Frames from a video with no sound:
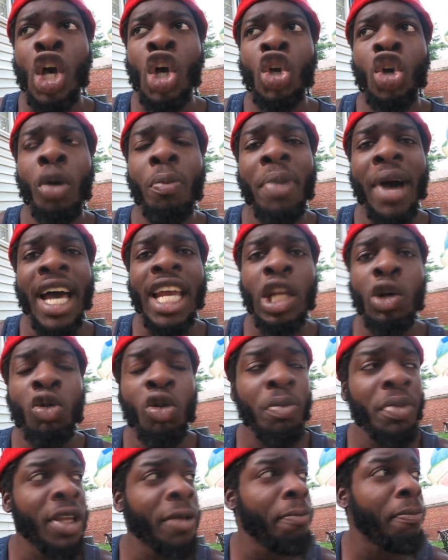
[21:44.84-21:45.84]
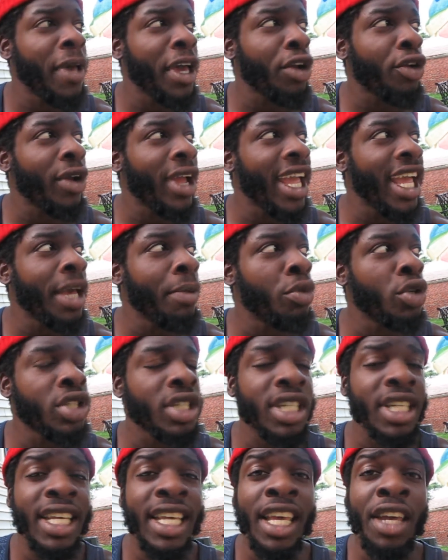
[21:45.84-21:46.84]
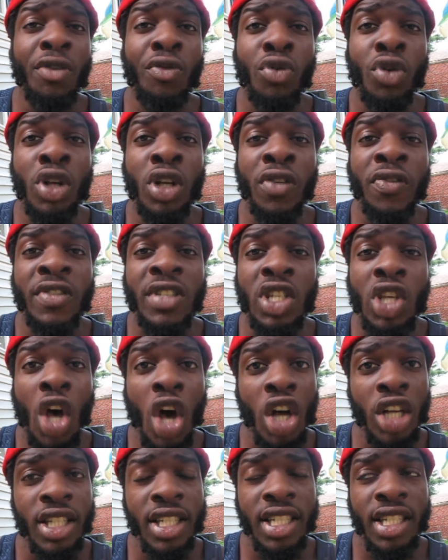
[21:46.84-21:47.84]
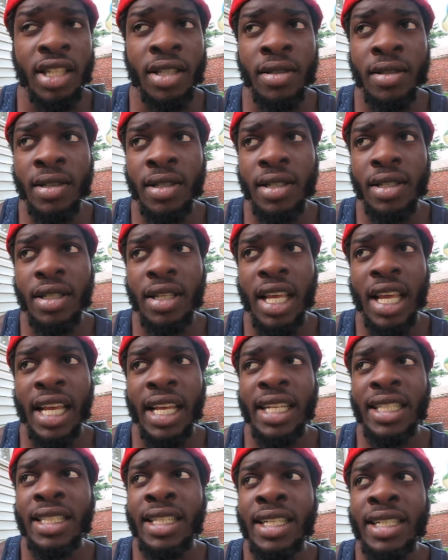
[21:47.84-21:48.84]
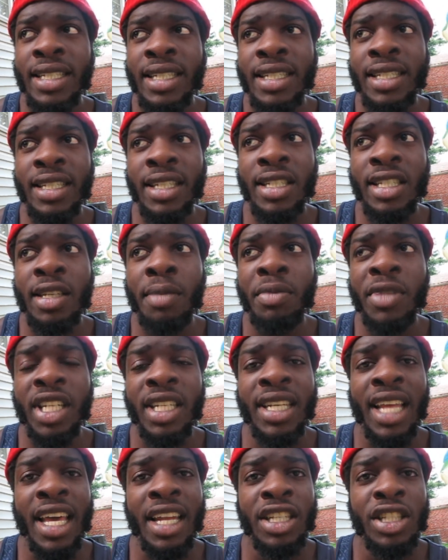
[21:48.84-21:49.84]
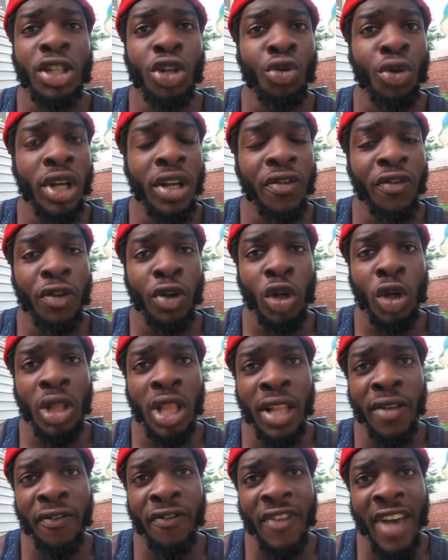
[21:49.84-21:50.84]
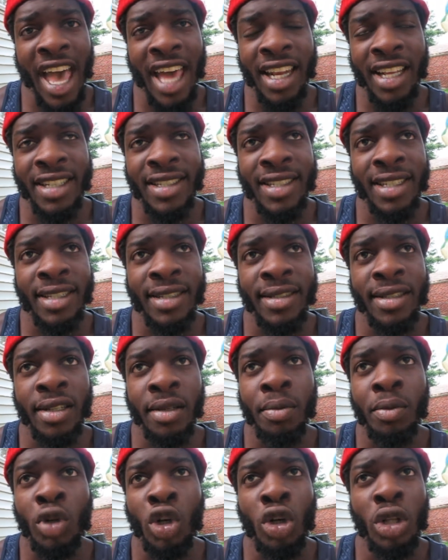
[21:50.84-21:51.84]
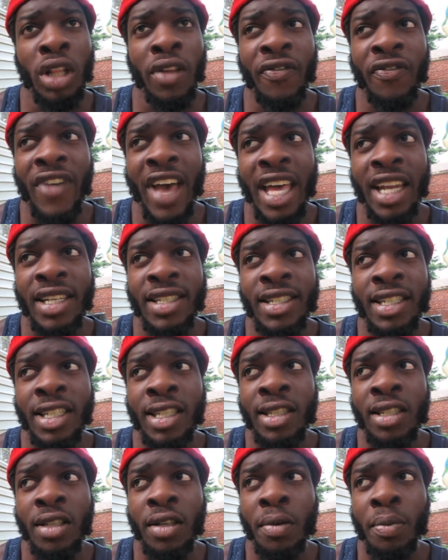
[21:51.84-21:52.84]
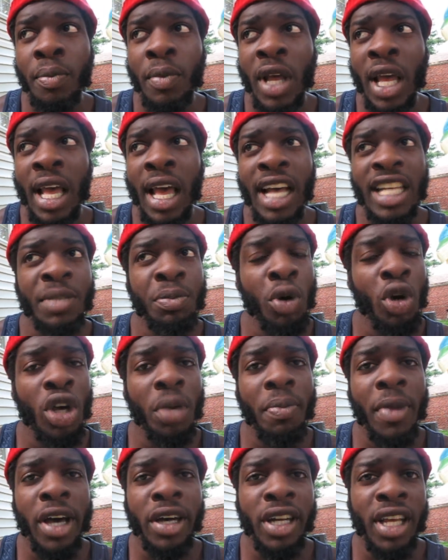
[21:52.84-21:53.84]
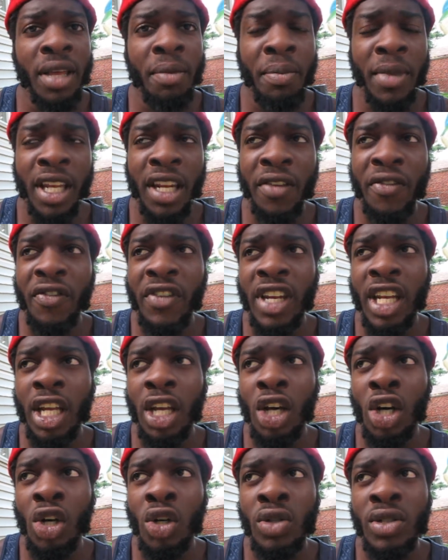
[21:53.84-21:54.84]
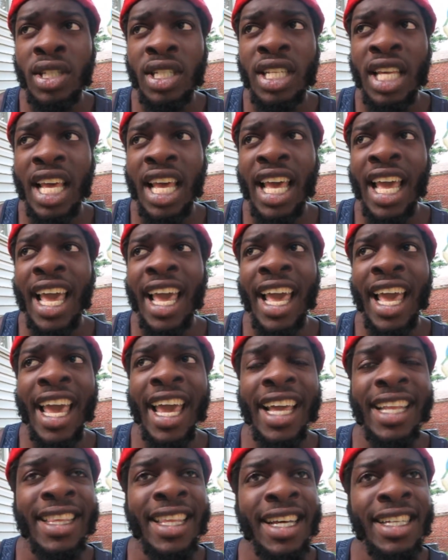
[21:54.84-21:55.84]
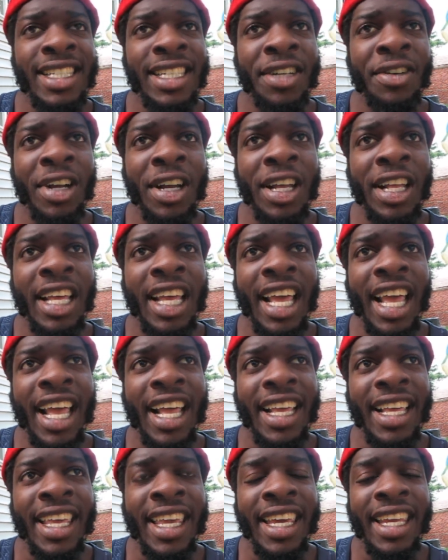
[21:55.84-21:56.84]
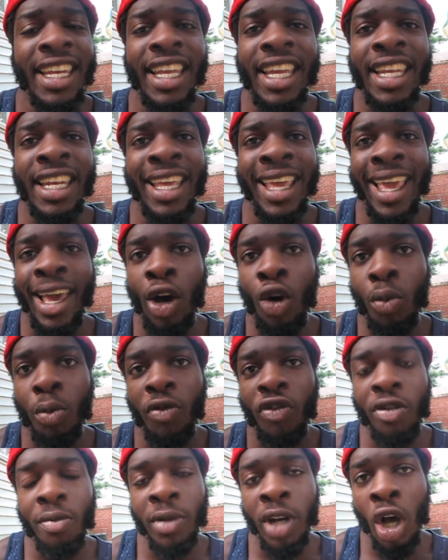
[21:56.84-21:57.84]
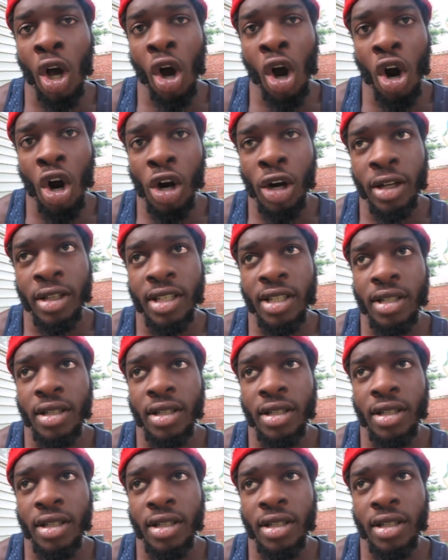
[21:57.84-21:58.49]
Your body will be better able to get rid of toxins. This is something that is great for your lymphatic system. Your lymphatic system, I spoke about it in many videos, it doesn't get any help from the heart.